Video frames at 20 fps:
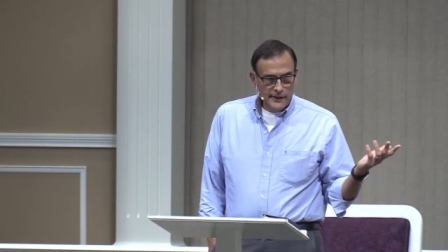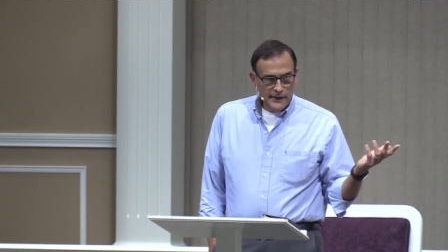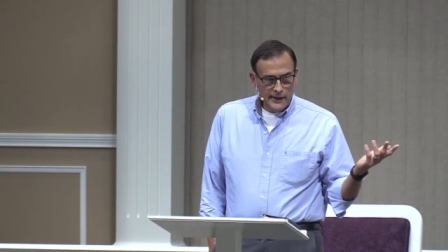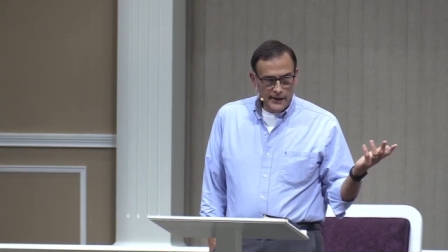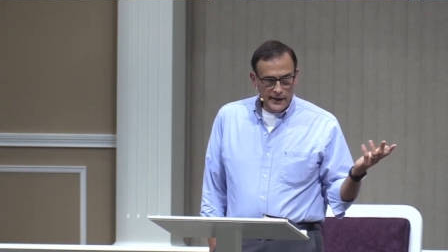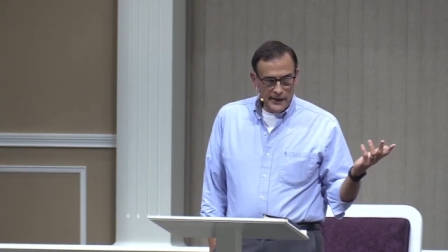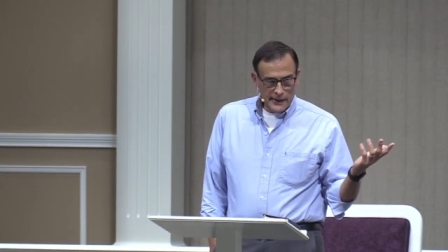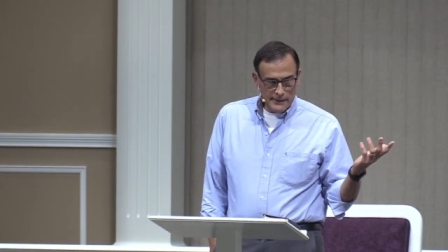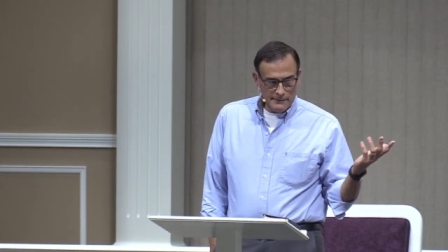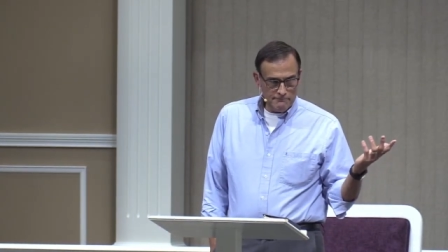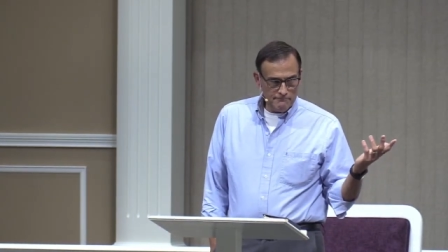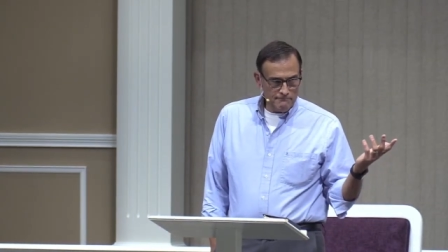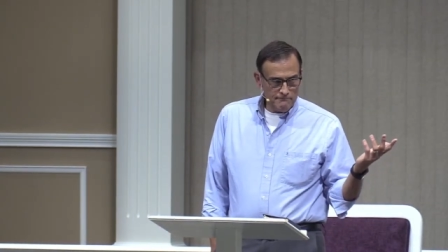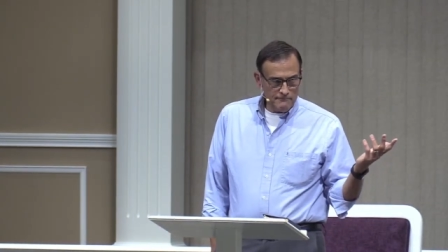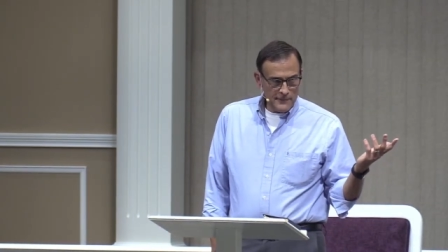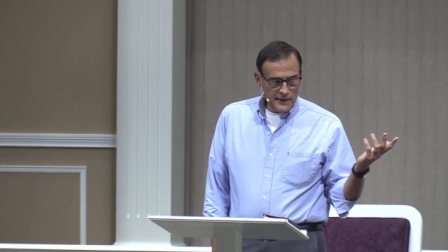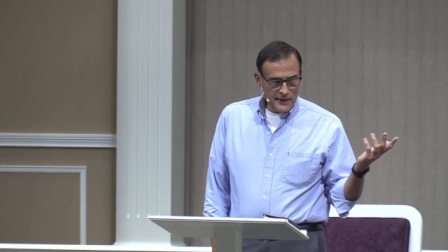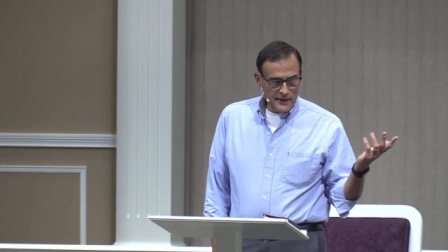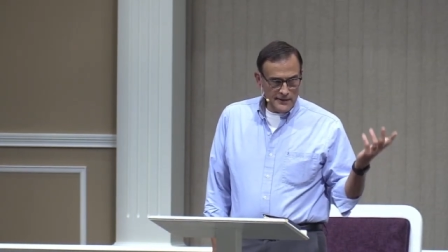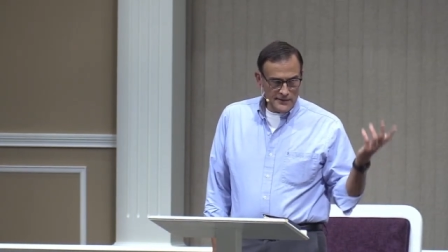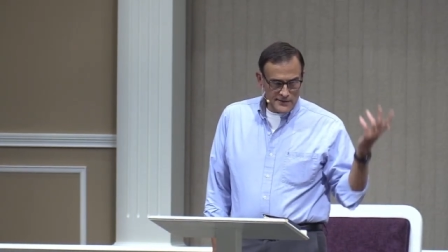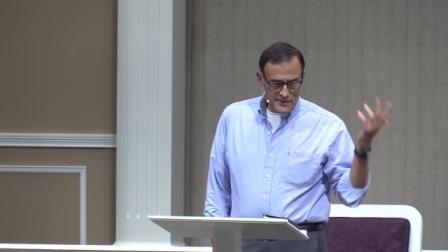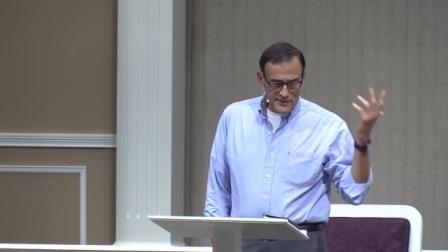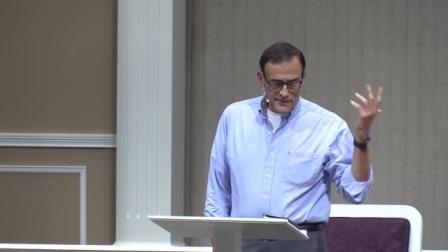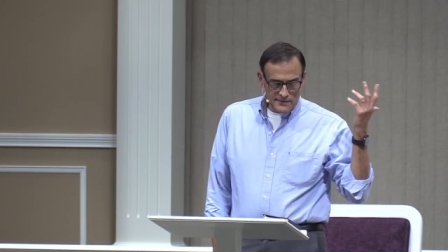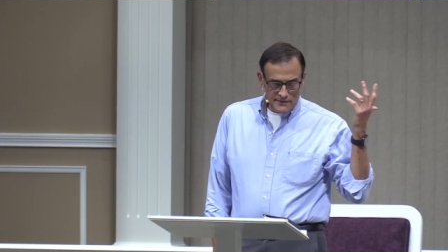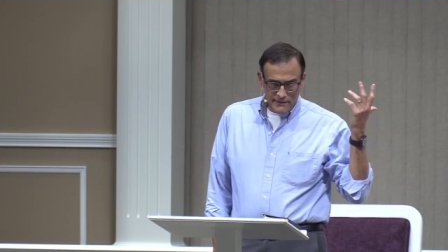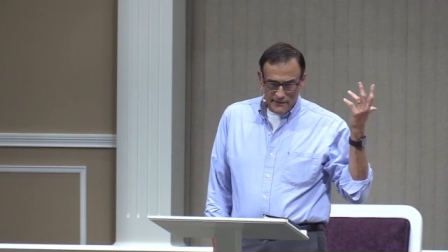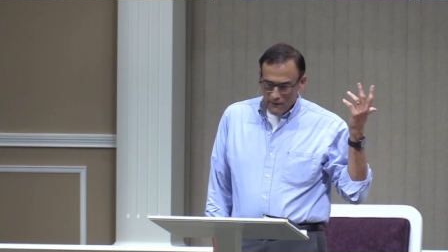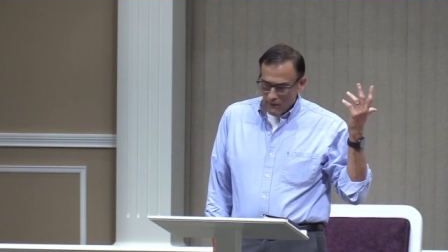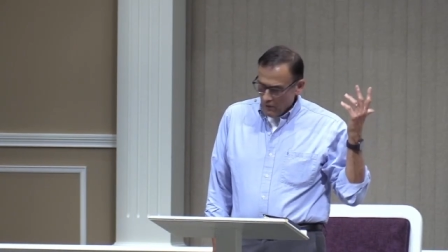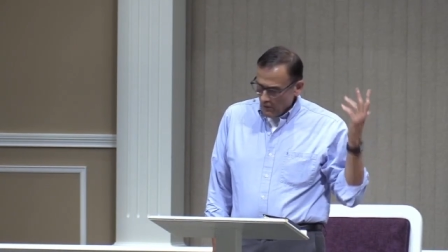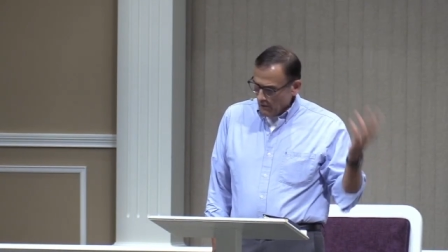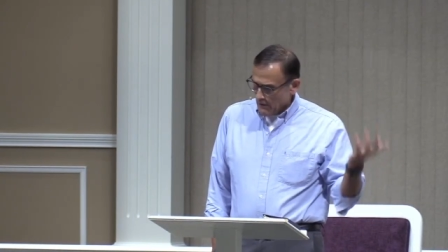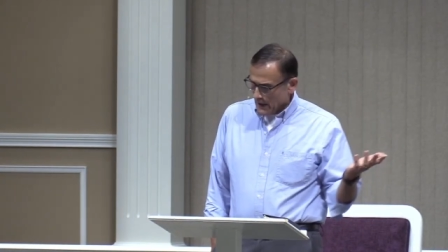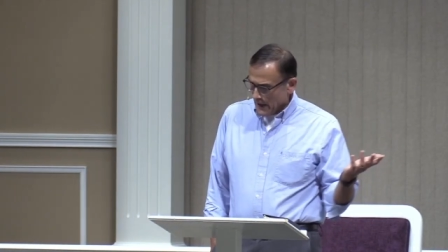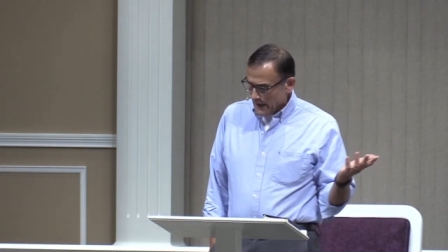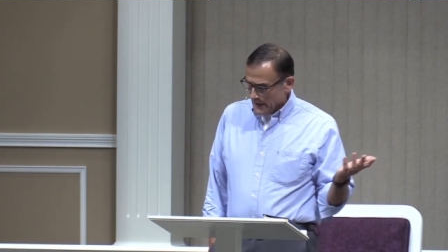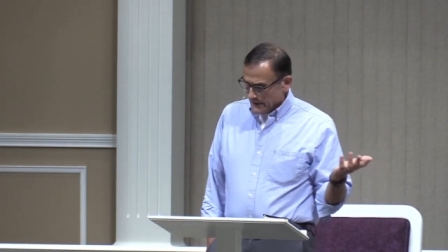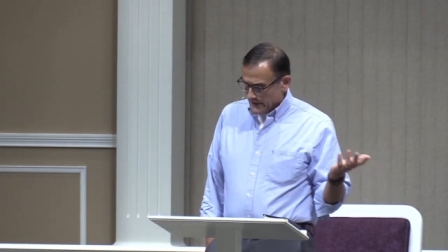um, is the
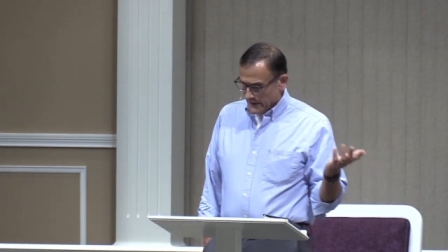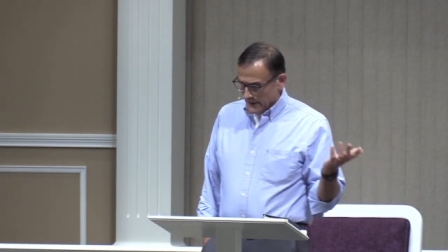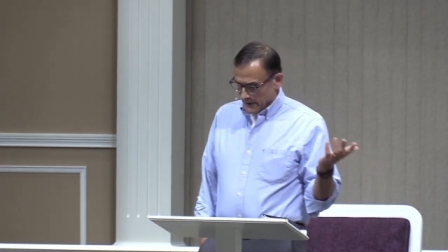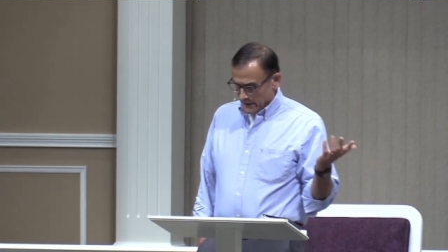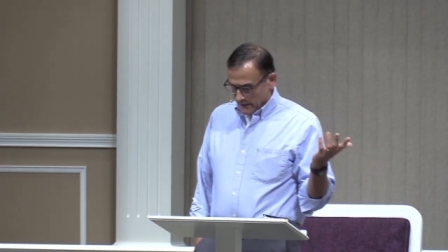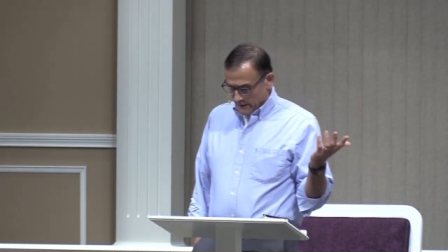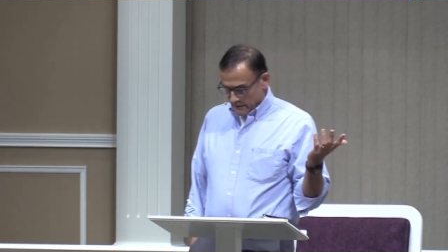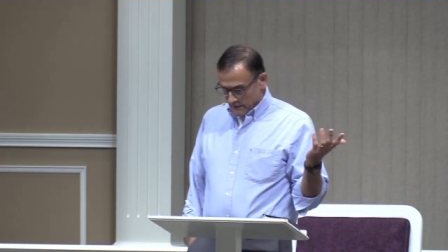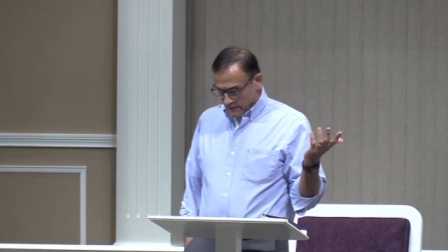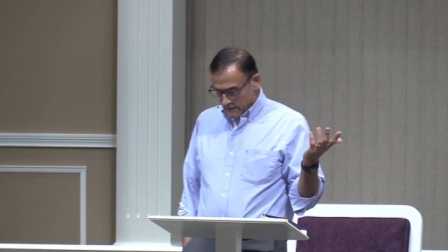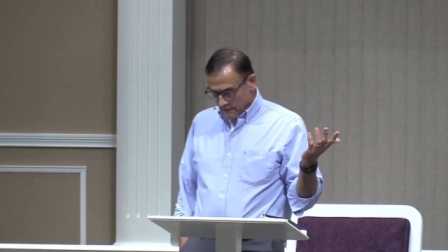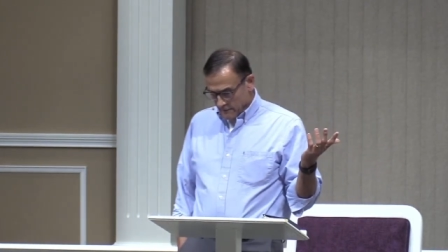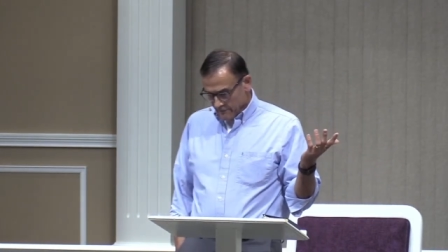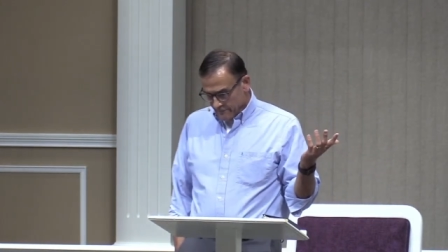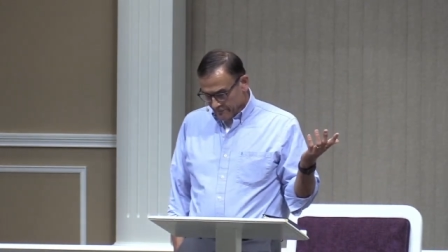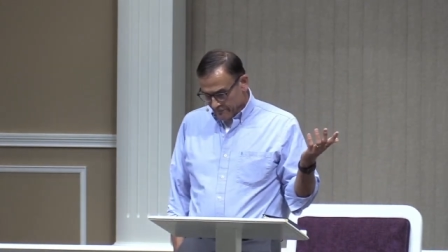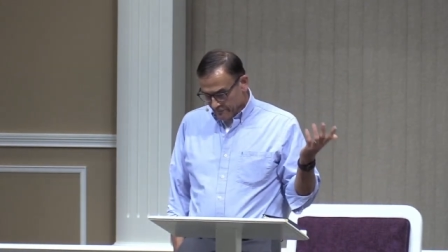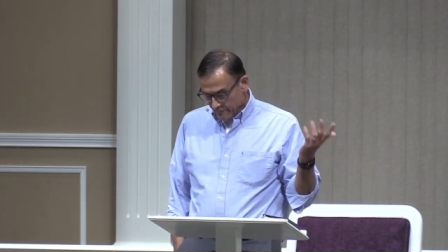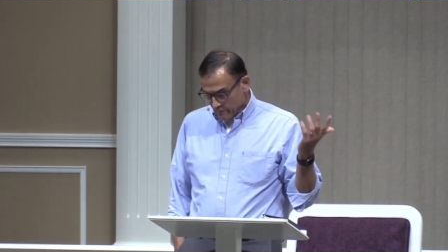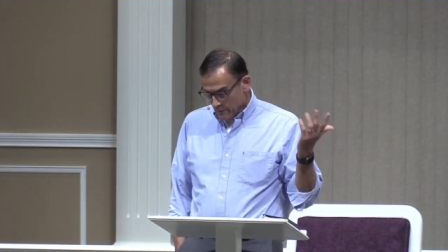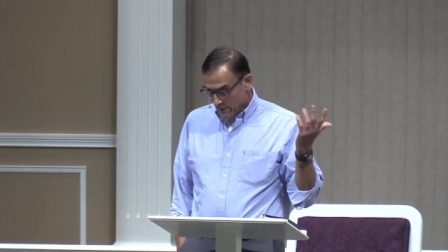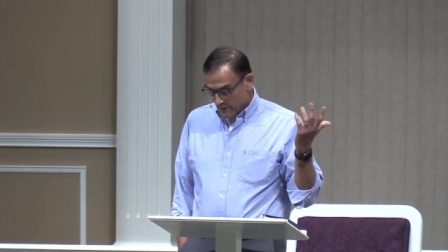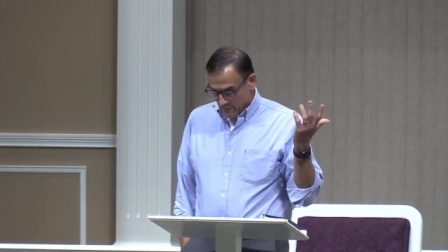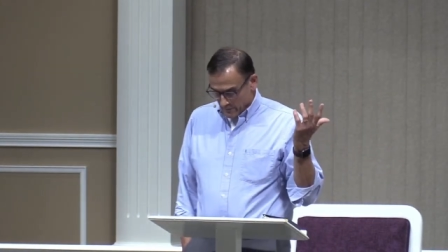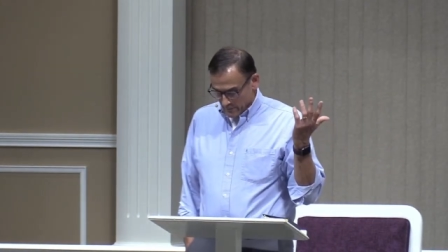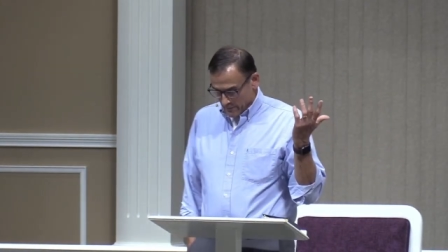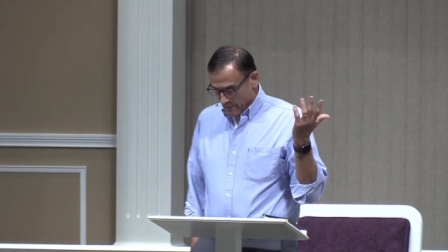whole idea of, what,